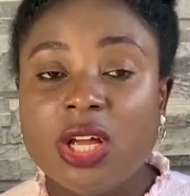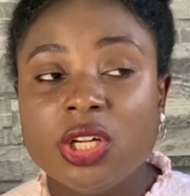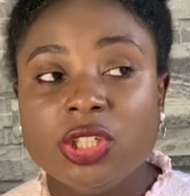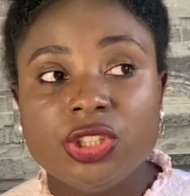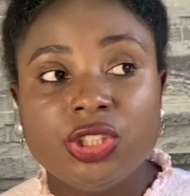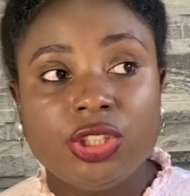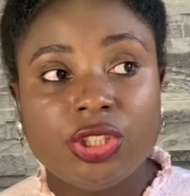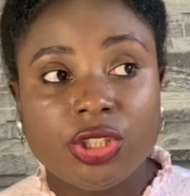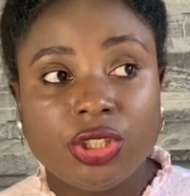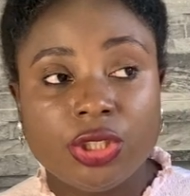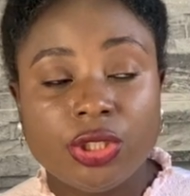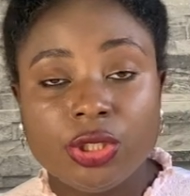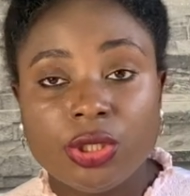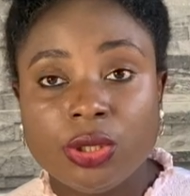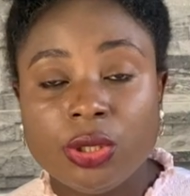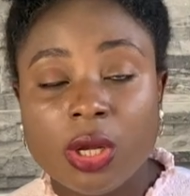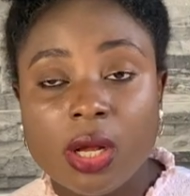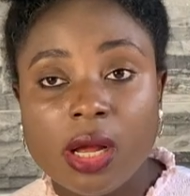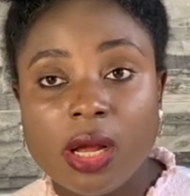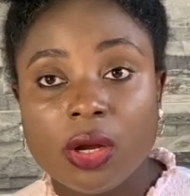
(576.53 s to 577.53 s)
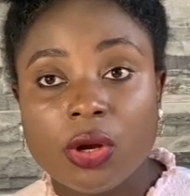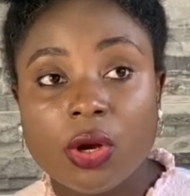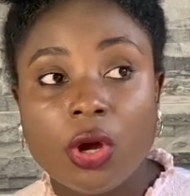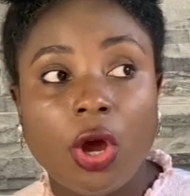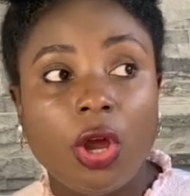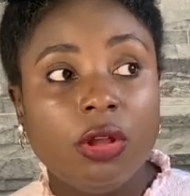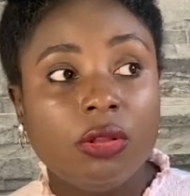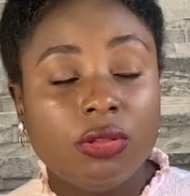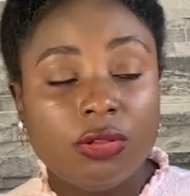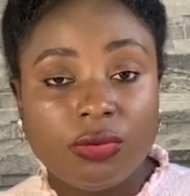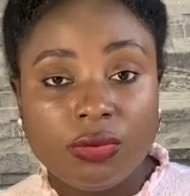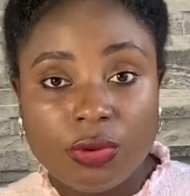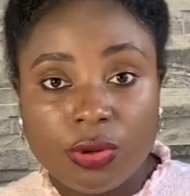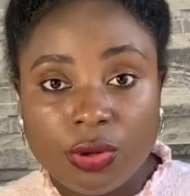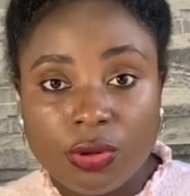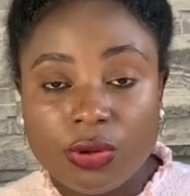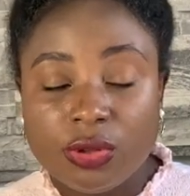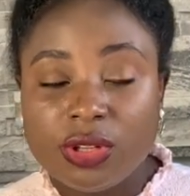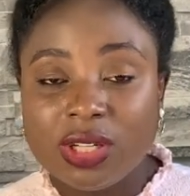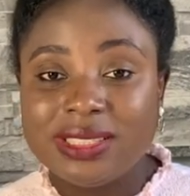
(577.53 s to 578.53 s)
to go
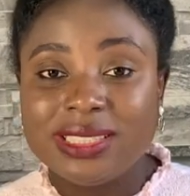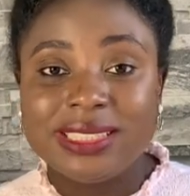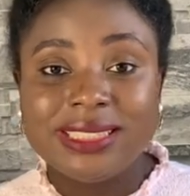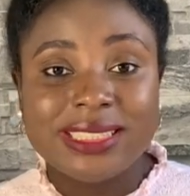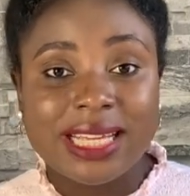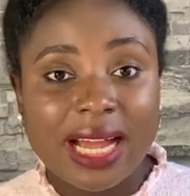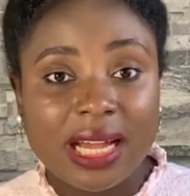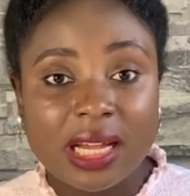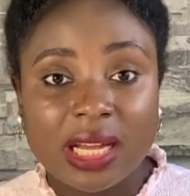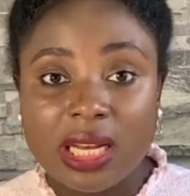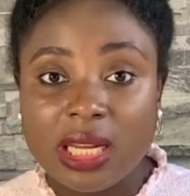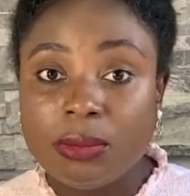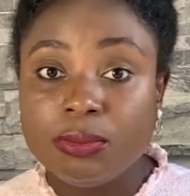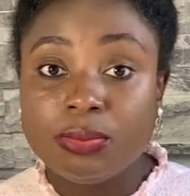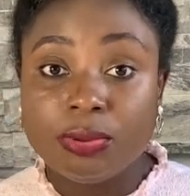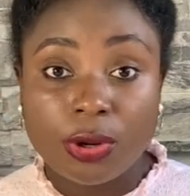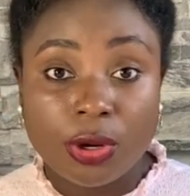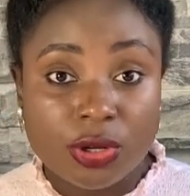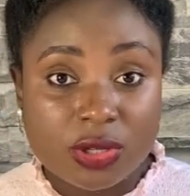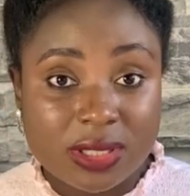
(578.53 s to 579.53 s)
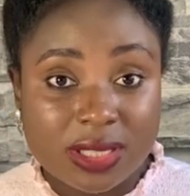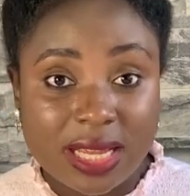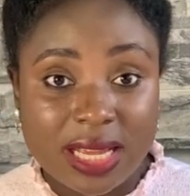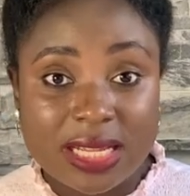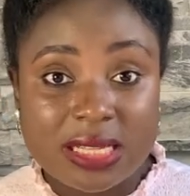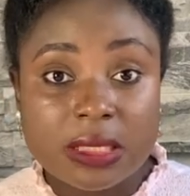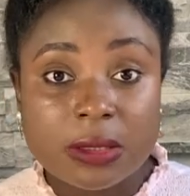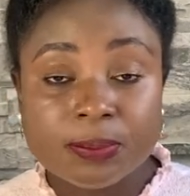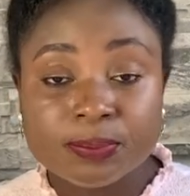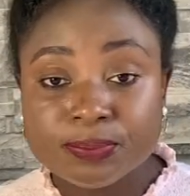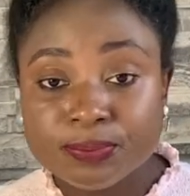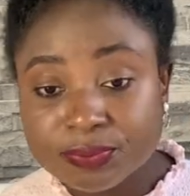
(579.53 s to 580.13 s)
through the detangling process.